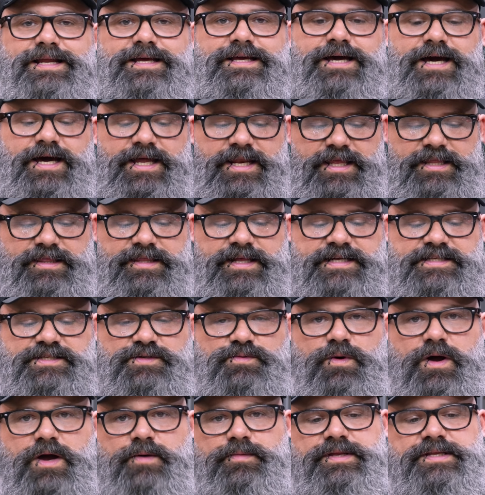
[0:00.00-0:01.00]
going to cut it.
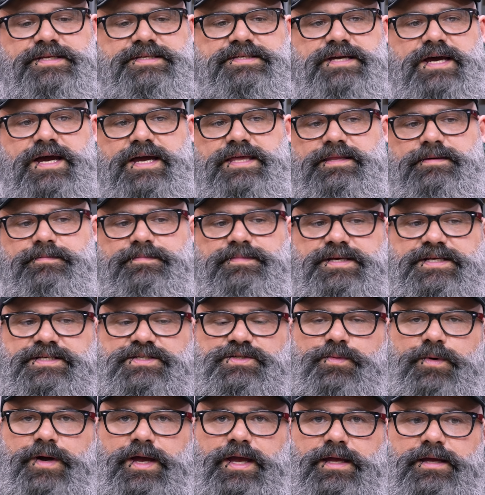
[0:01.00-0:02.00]
That's why we designed them
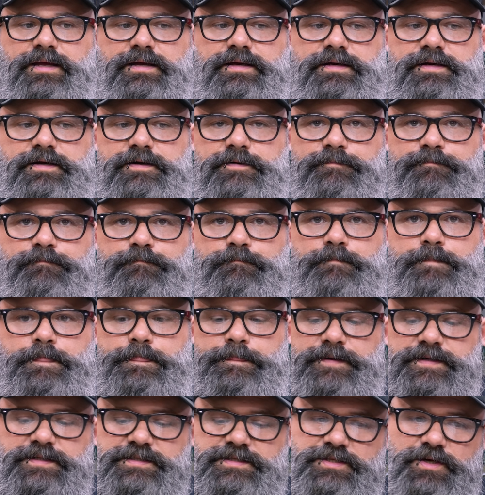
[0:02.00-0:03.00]
this way.
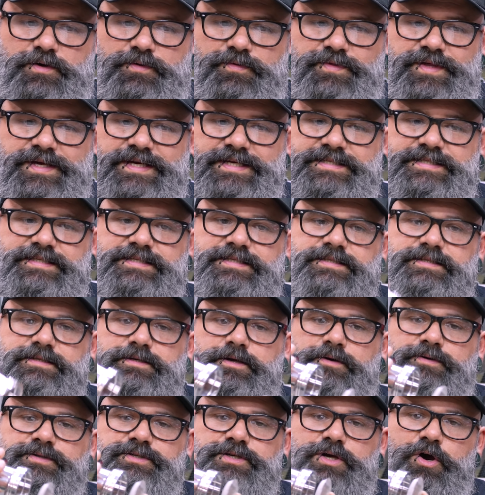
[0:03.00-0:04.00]
So this
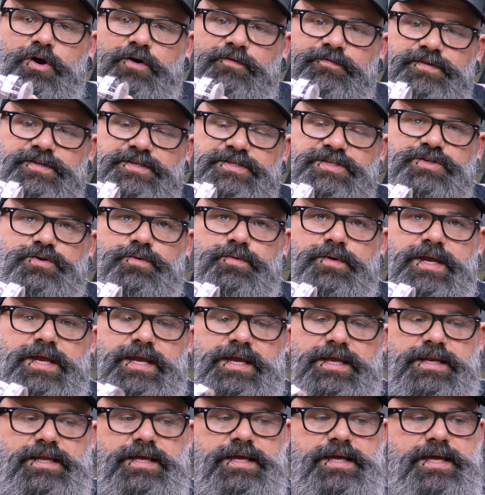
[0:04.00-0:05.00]
goes over the
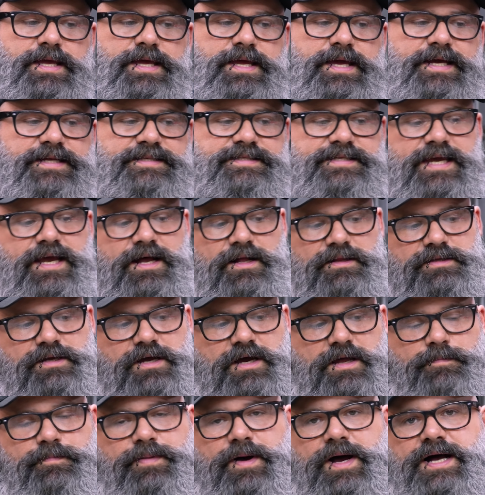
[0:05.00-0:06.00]
screen. It's held
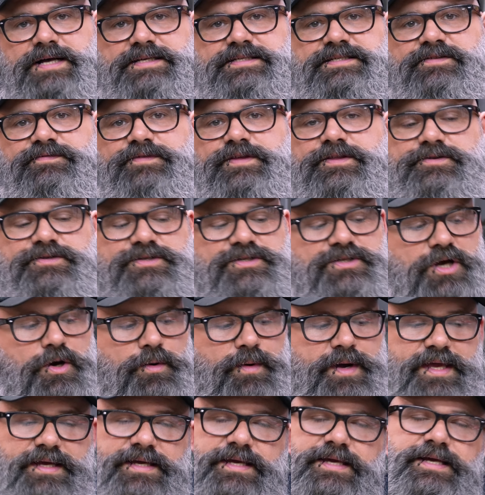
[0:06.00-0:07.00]
on positively. There's no
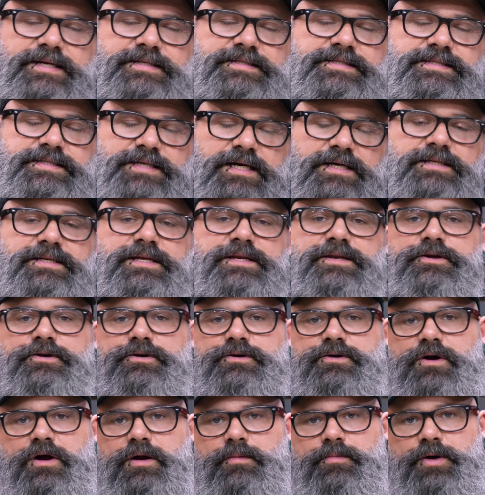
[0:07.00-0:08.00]
way it can get sucked into your
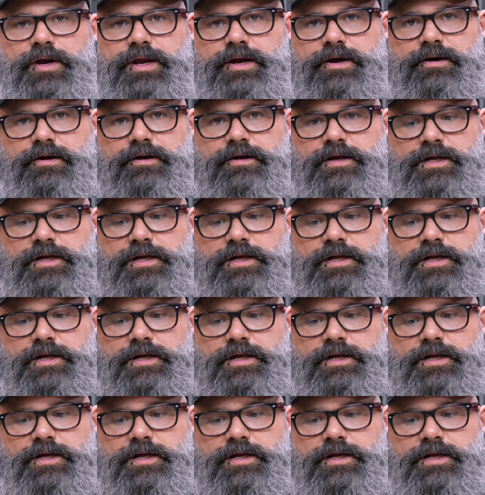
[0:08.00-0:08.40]
carburetor.